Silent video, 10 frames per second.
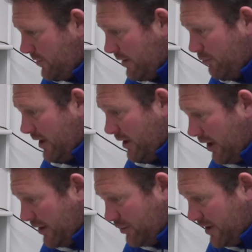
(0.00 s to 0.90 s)
they really
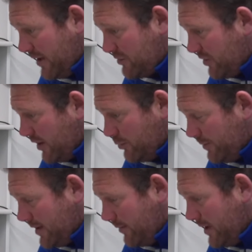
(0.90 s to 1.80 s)
like on the outside will
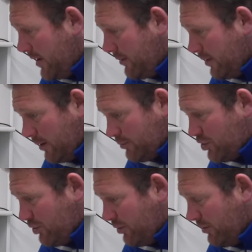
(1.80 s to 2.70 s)
be coming in, I'm
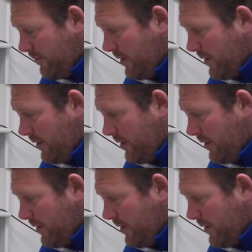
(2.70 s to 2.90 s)
sure.